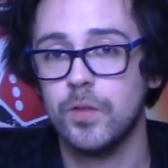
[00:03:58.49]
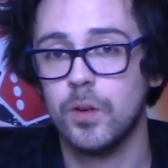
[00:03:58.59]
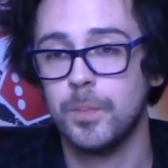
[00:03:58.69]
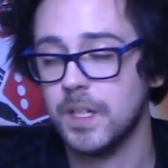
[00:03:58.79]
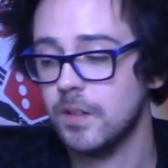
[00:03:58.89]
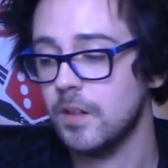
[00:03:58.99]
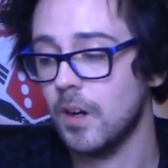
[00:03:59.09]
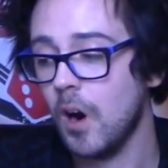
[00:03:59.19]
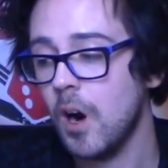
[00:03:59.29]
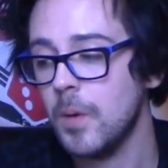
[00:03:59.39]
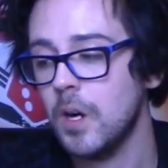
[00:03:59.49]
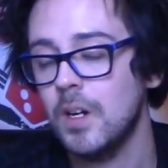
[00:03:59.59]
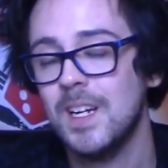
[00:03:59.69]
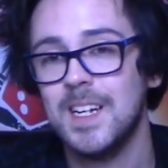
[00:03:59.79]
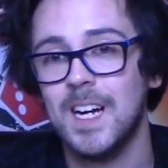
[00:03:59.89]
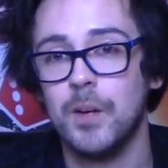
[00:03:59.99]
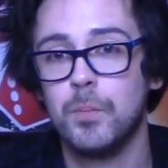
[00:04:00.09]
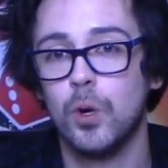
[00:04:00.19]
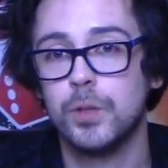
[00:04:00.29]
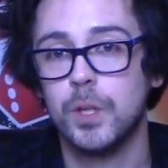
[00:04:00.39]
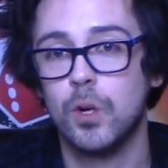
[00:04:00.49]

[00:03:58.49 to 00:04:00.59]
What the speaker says: of their armour and possibly